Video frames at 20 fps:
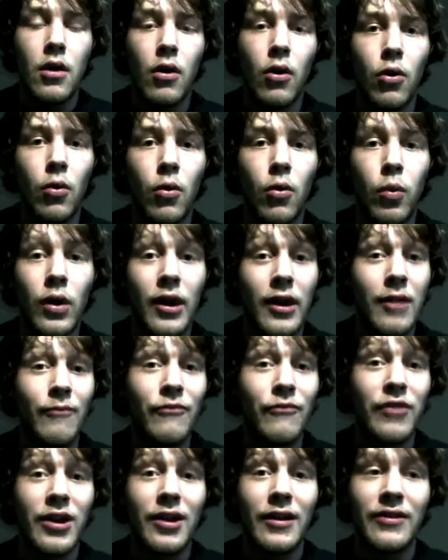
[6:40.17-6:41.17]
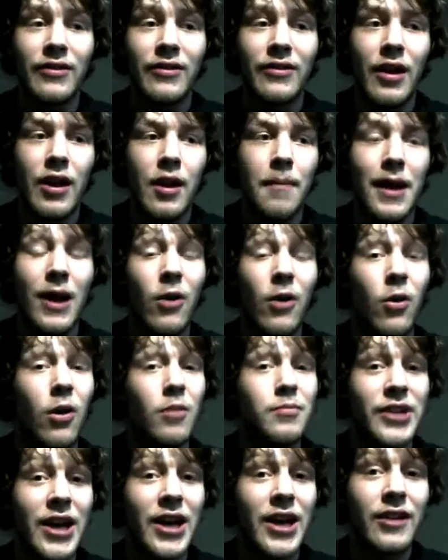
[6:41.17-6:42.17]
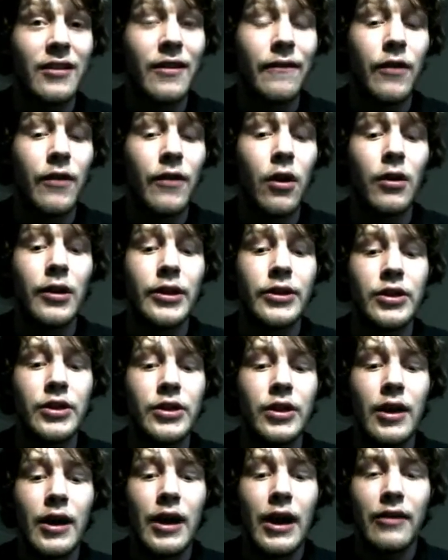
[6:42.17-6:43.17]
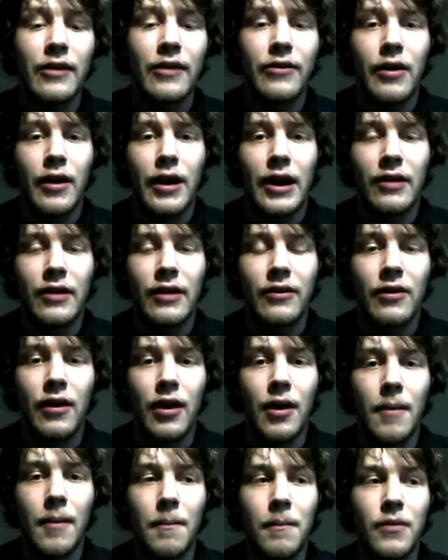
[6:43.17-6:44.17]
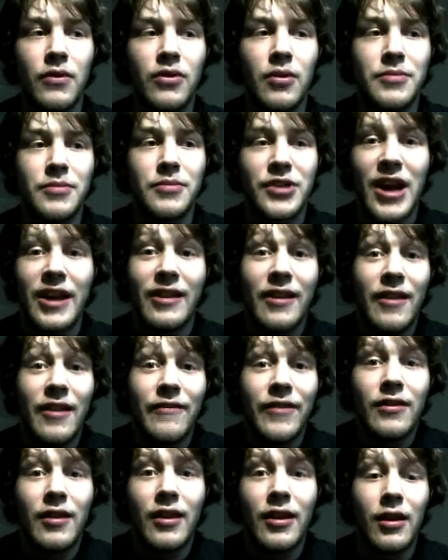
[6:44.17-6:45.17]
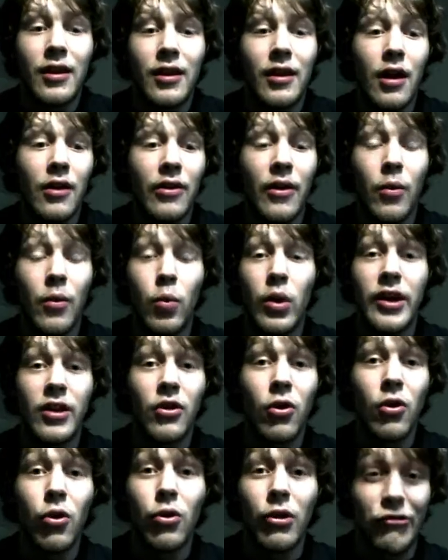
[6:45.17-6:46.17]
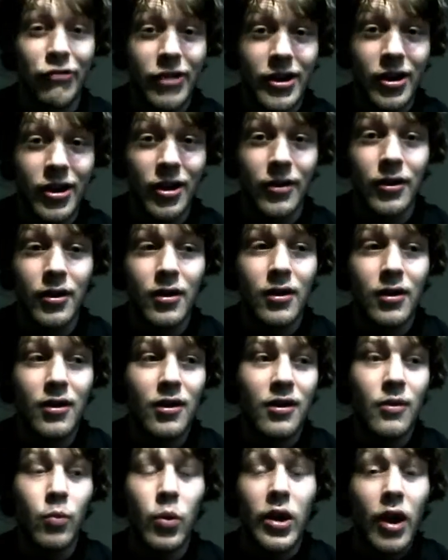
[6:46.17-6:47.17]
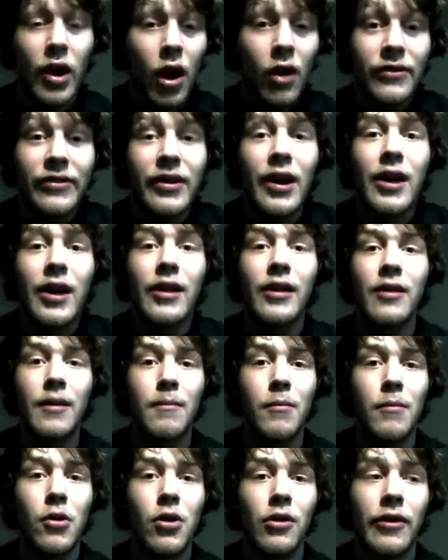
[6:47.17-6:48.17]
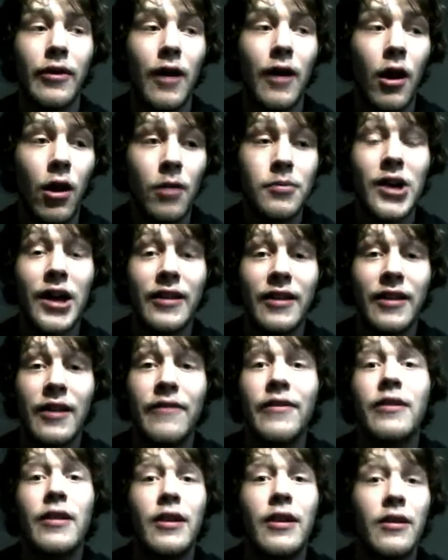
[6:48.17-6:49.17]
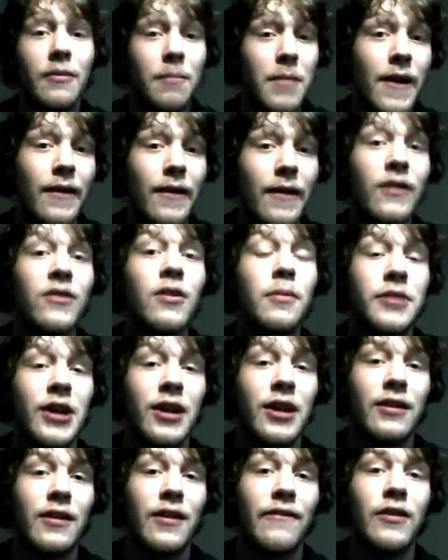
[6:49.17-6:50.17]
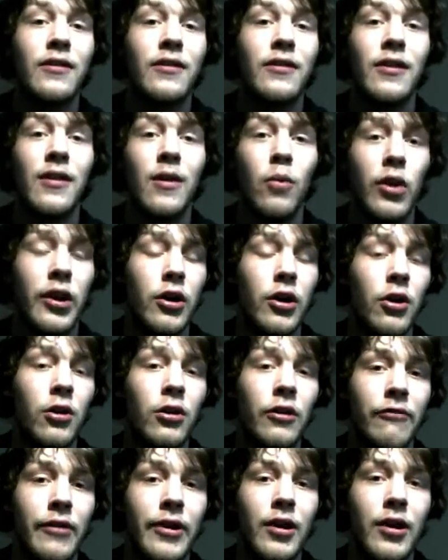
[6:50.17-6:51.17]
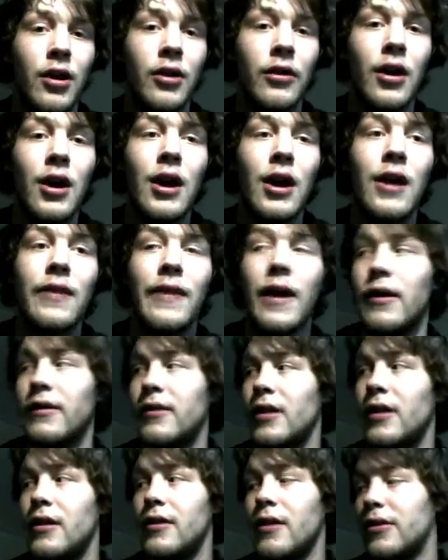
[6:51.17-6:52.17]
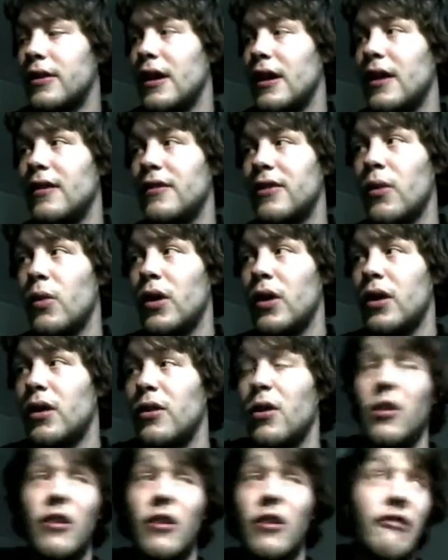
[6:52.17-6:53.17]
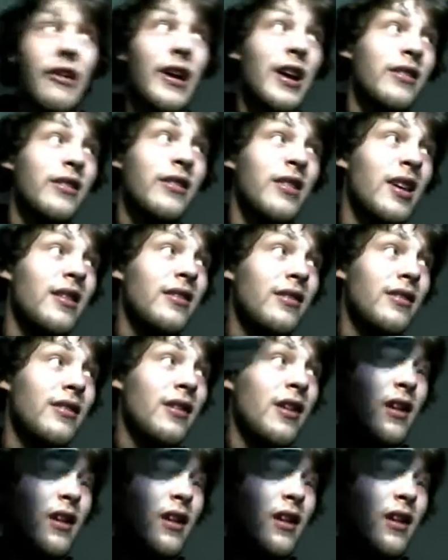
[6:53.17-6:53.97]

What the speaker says: all we can really say about objective knowledge is that it's subjectivity that we can all agree on. We can't say anything more than that. Objectivity is merely subjectivity that we all agree on. Now, it's either things that we can all agree exist,